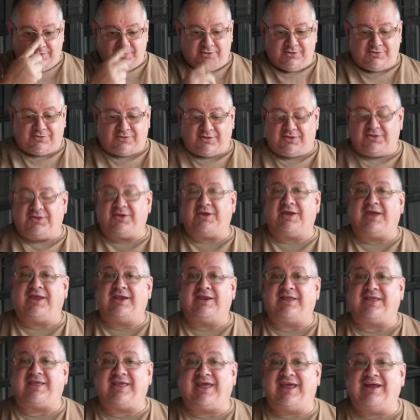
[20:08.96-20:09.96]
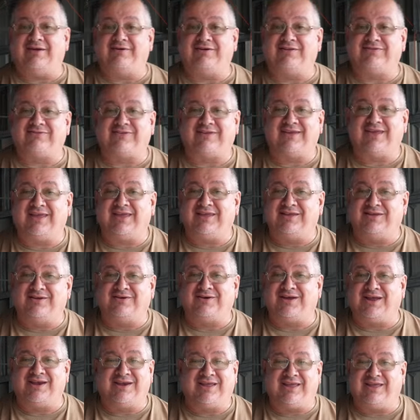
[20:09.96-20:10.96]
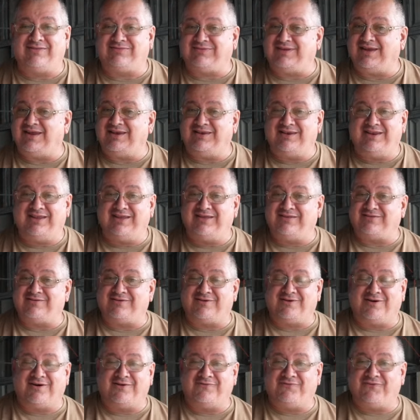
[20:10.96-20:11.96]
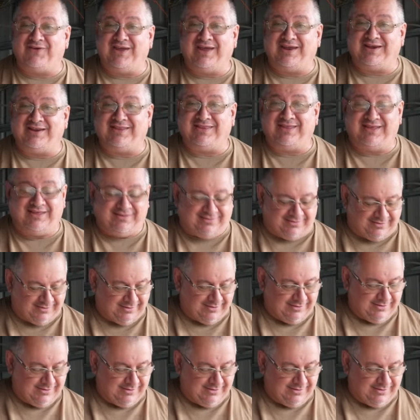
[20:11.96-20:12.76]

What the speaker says: So you're going to guarantee you're going to get 10 years life out of this.